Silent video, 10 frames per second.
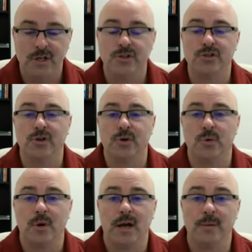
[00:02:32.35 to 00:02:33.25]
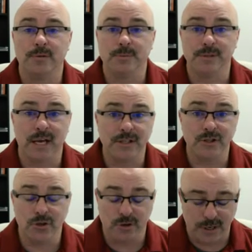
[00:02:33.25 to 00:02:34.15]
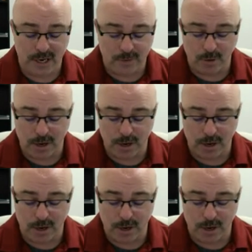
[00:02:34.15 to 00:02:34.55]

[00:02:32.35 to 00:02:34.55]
So some signs that you're going to have